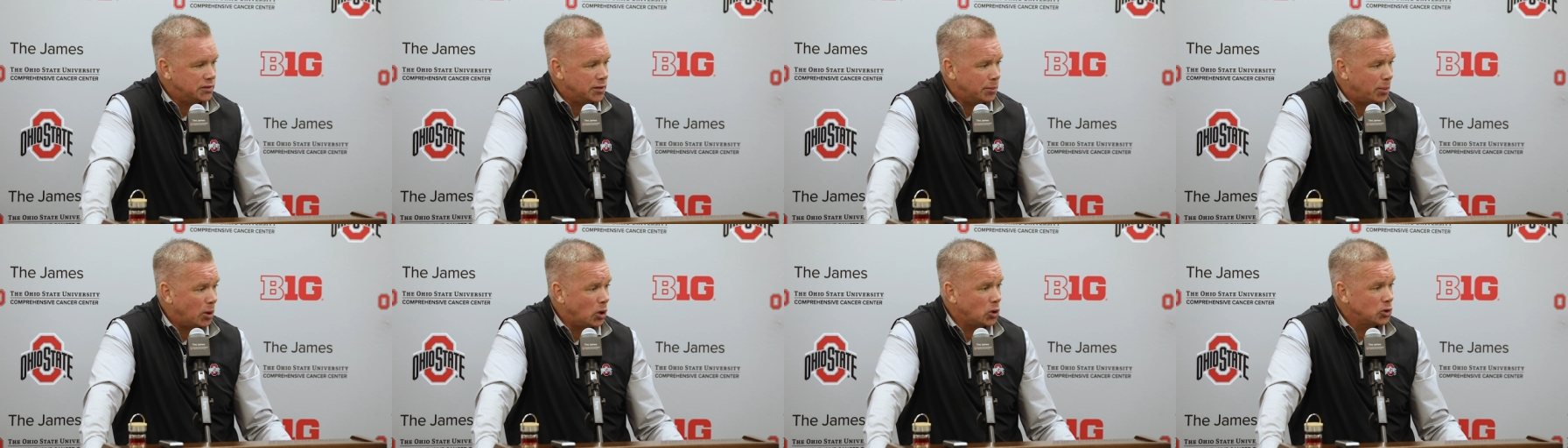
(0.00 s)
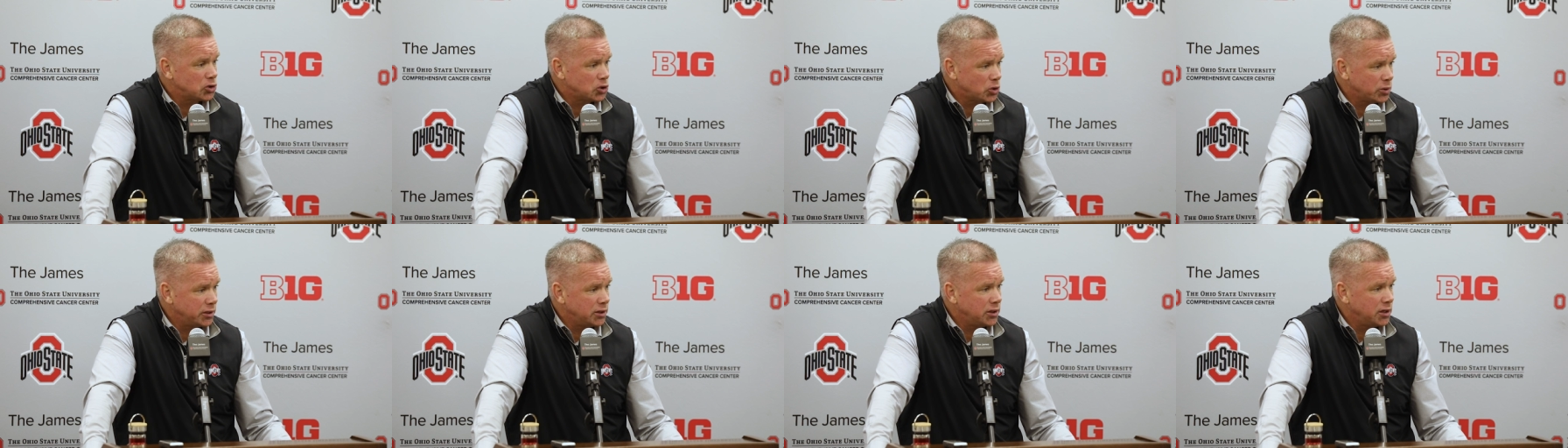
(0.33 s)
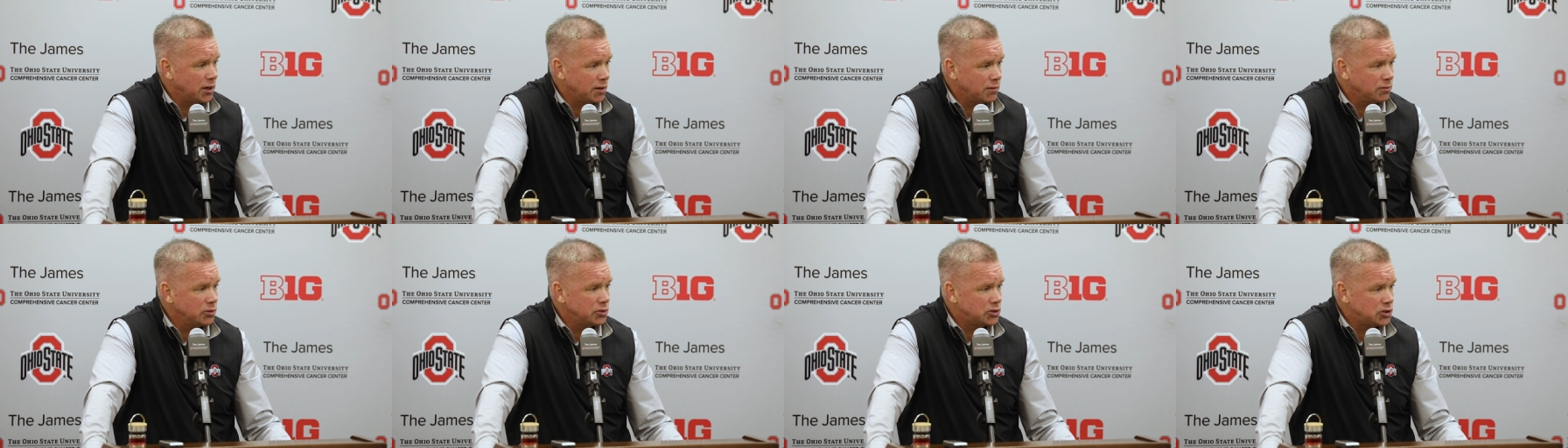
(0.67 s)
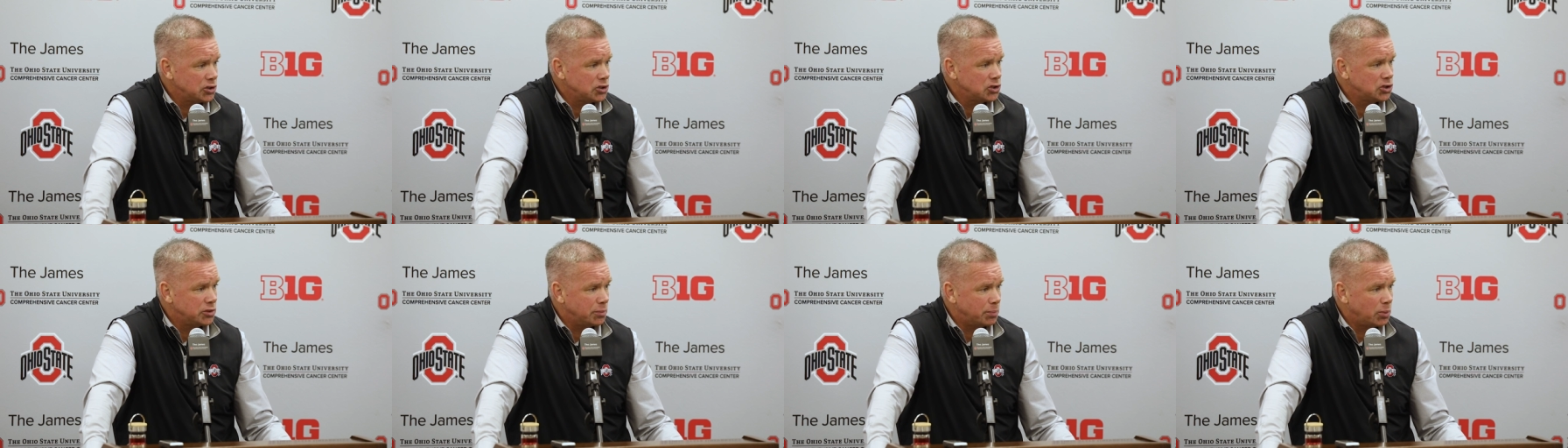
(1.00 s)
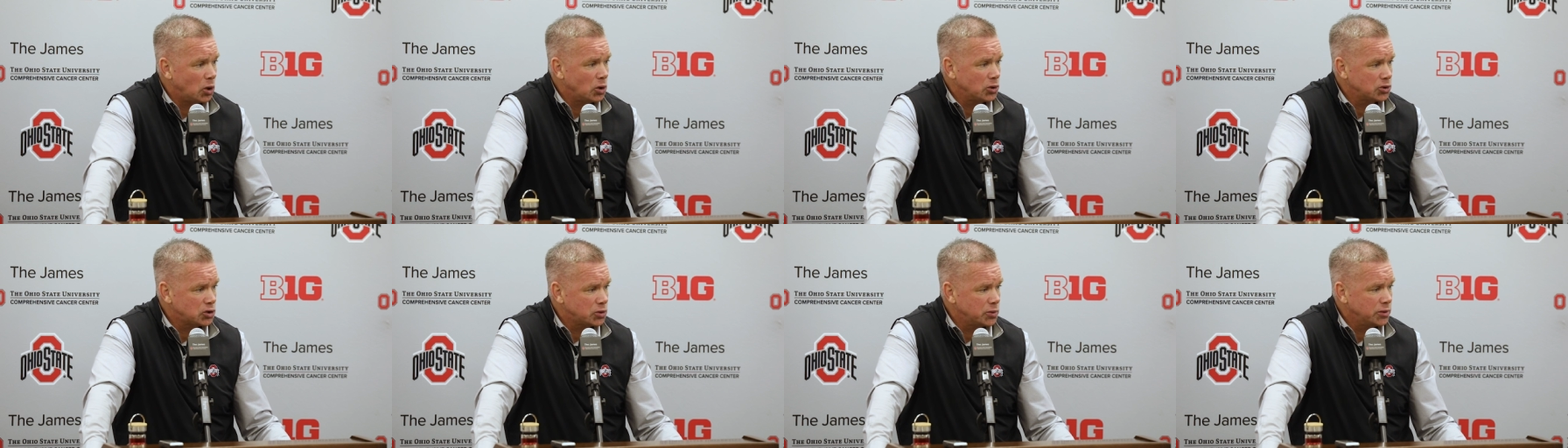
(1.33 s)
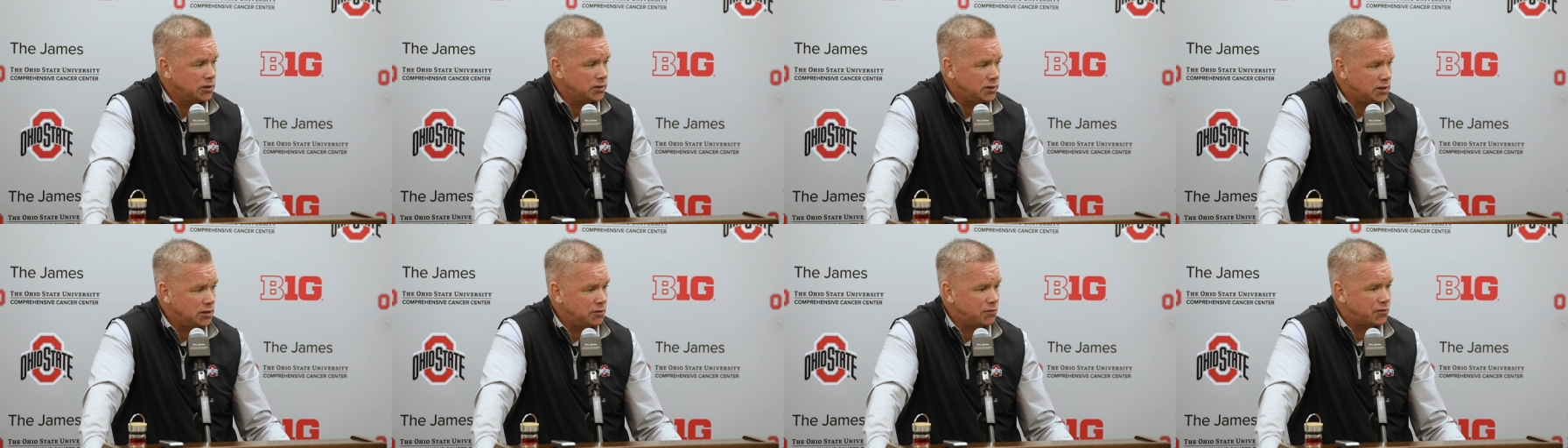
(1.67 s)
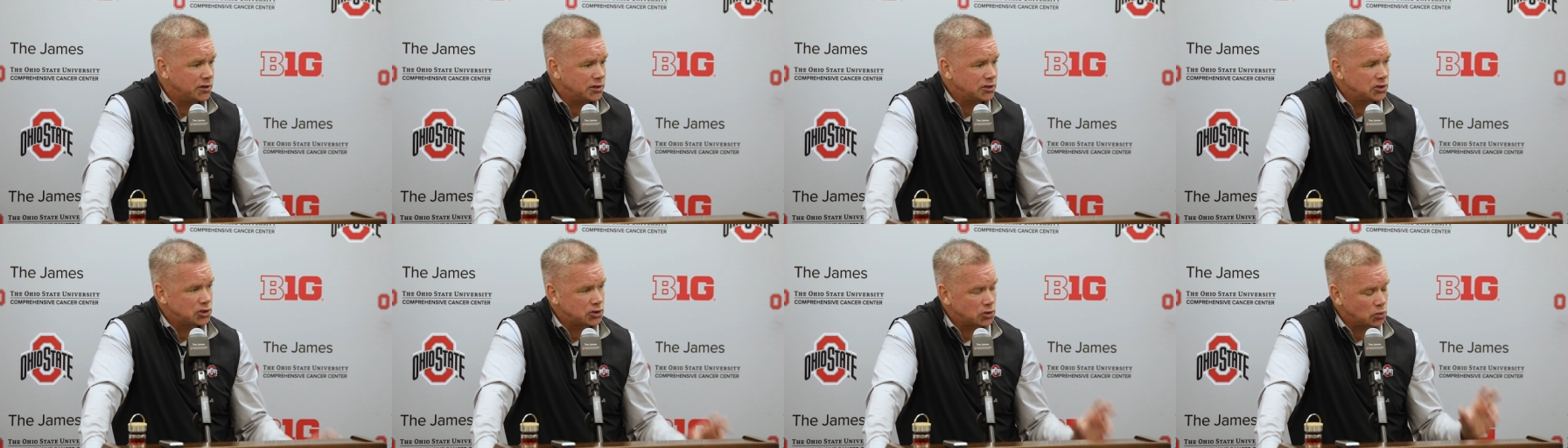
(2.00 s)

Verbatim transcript: to ball screen coverages, to ball screen defense,